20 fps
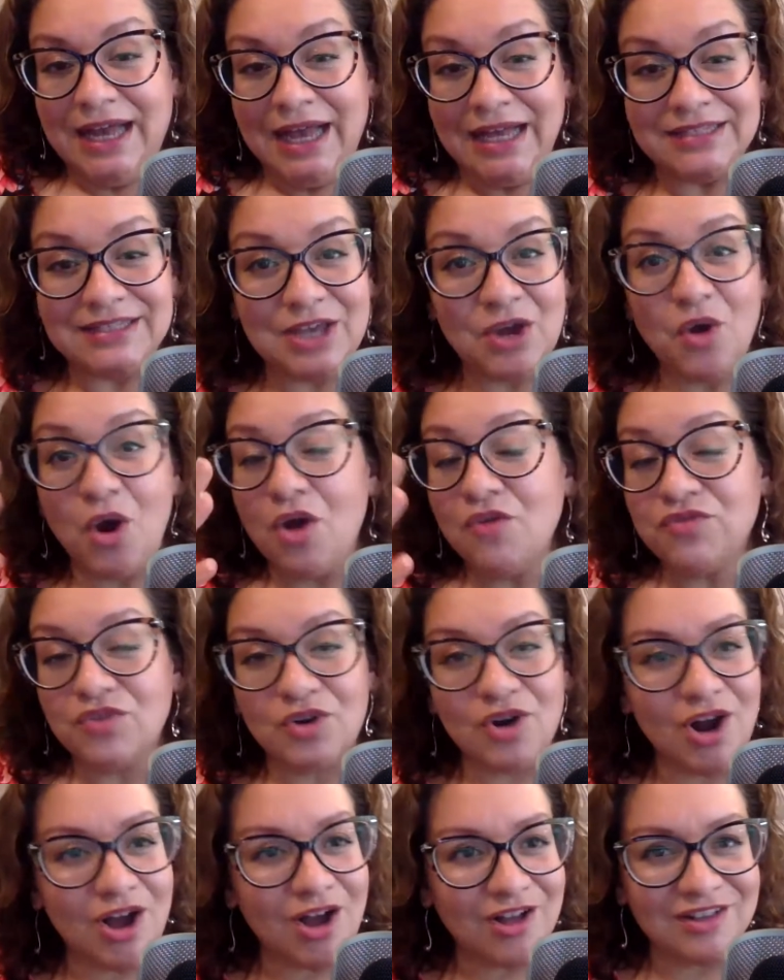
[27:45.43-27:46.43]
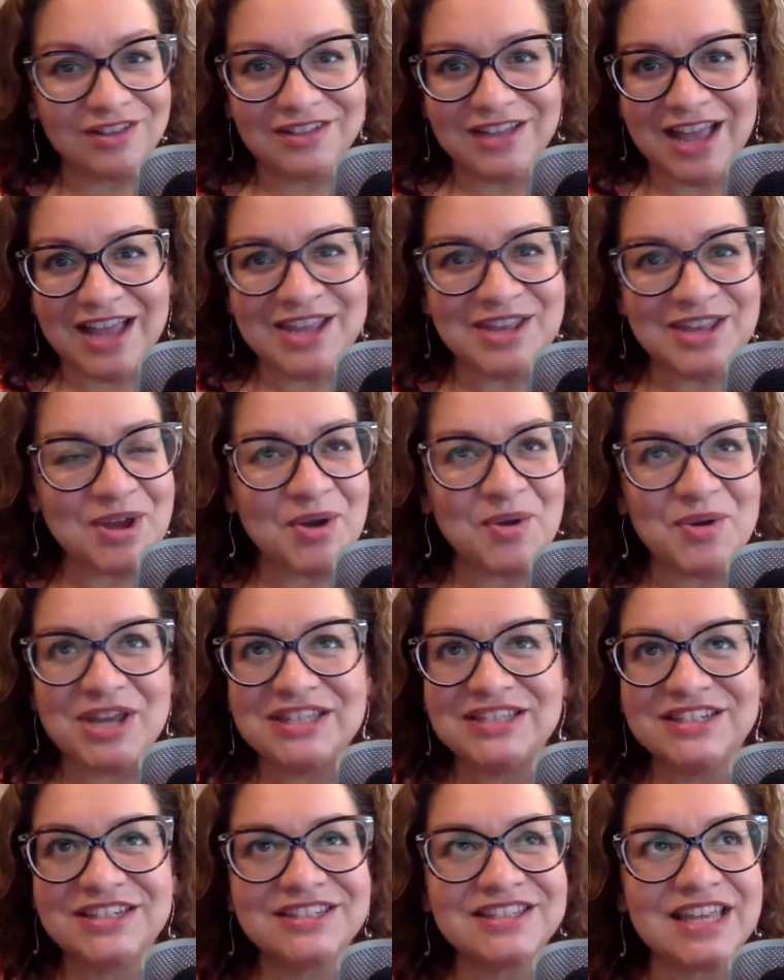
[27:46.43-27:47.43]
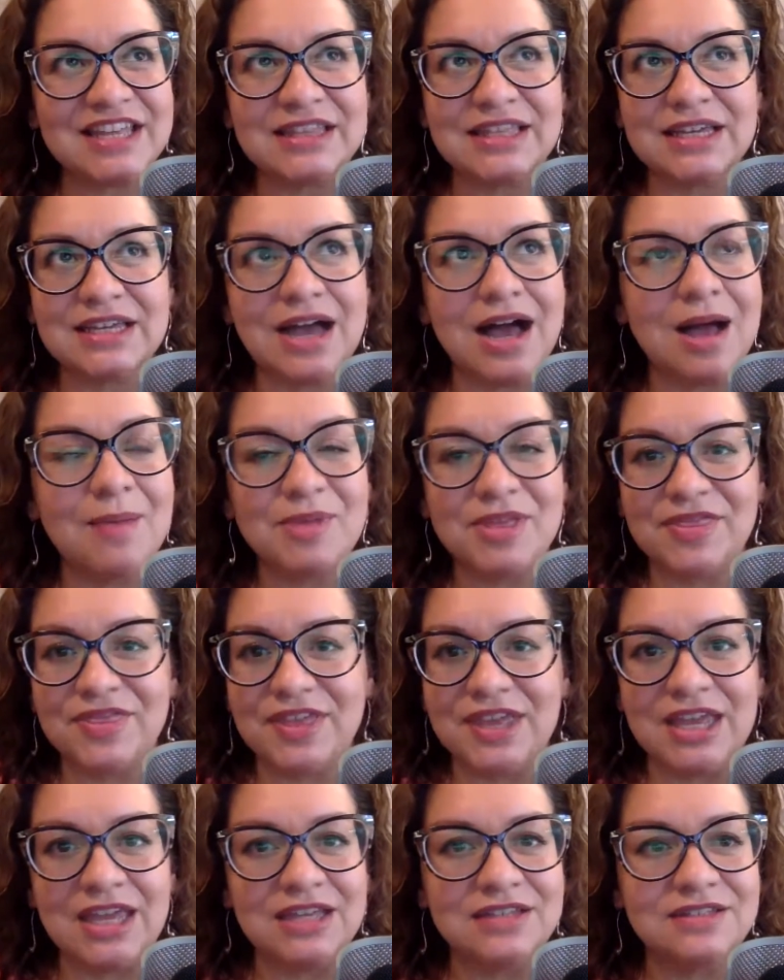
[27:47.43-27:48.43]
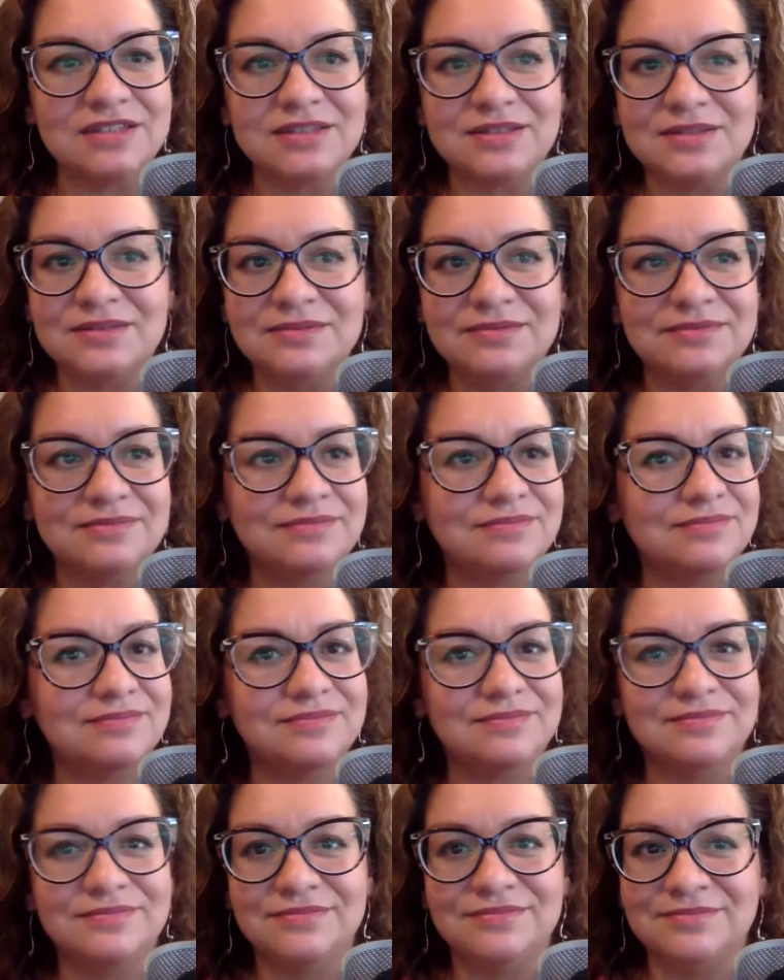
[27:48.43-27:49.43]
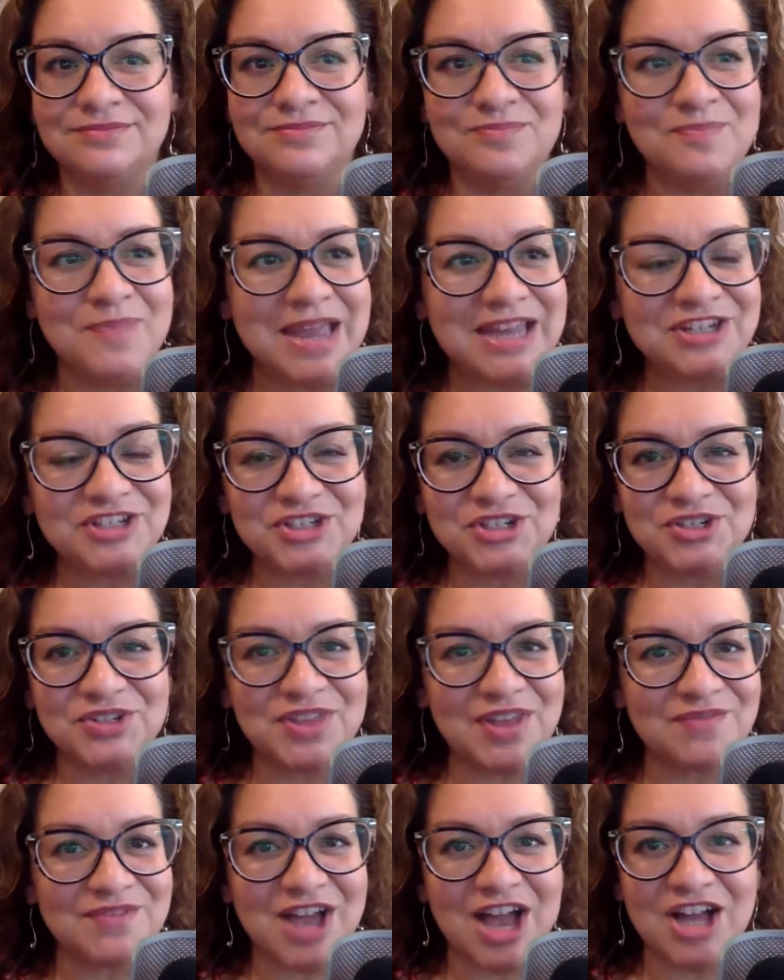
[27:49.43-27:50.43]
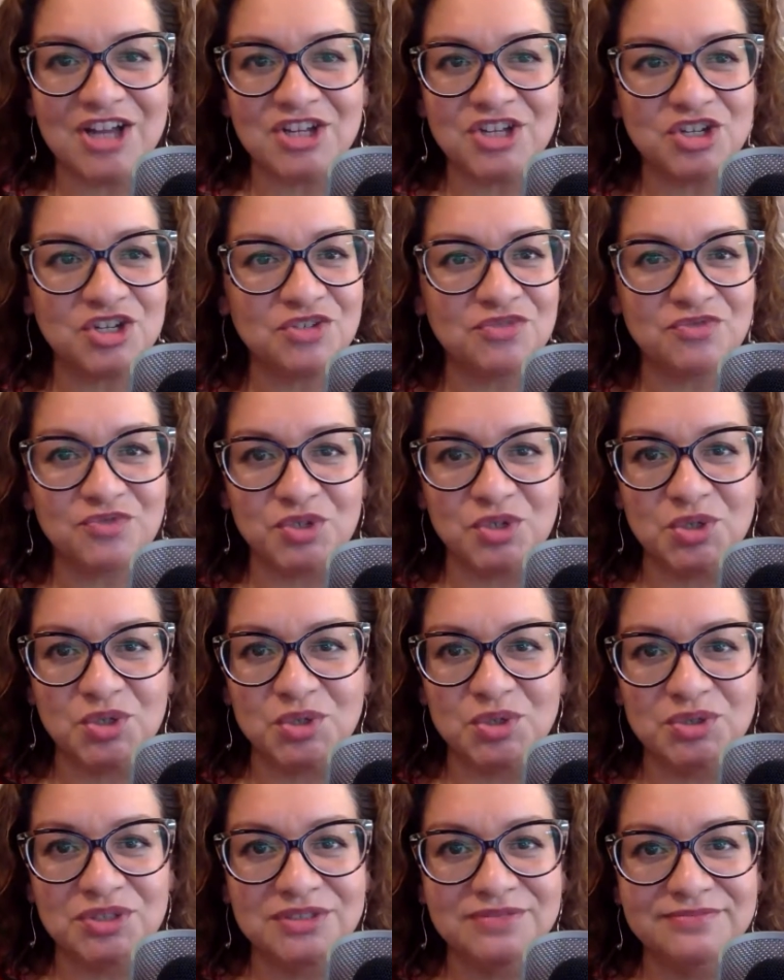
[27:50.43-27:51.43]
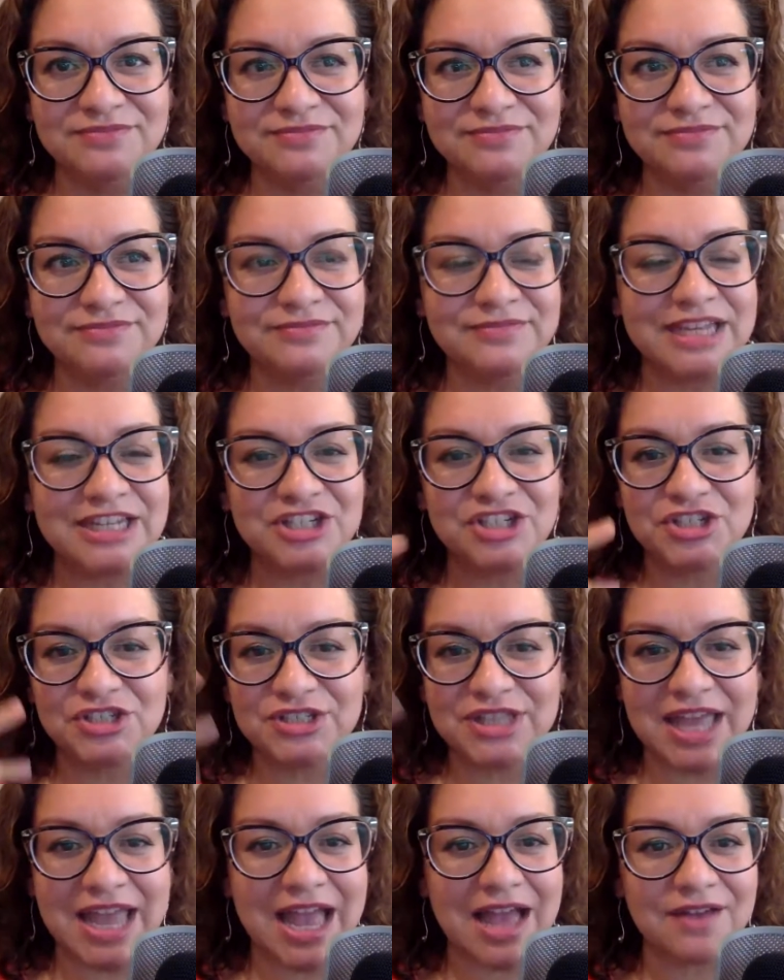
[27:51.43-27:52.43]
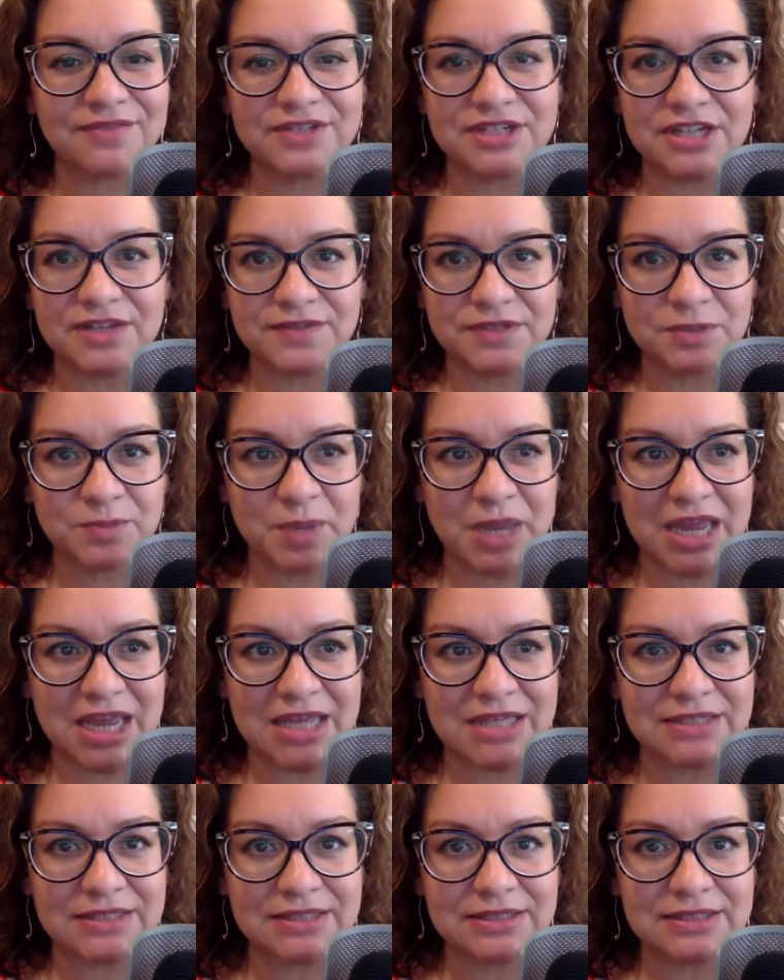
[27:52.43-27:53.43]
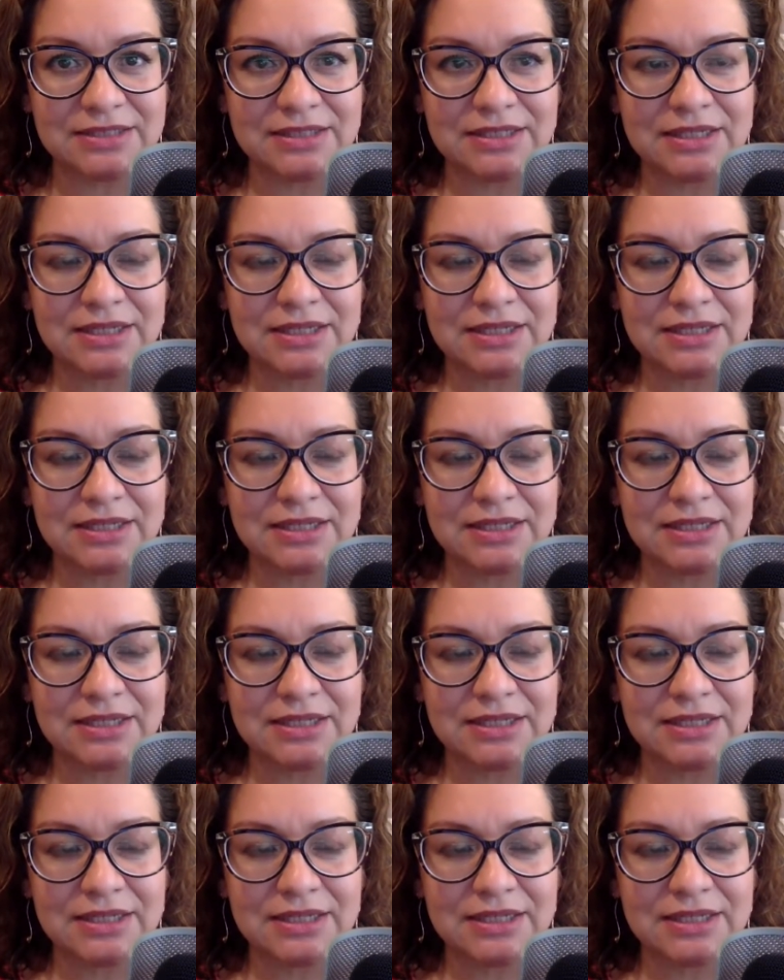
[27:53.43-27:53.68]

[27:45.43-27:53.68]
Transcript: So, overall, you know, it's just like the common things make sure they've got good food, make sure they have enough space,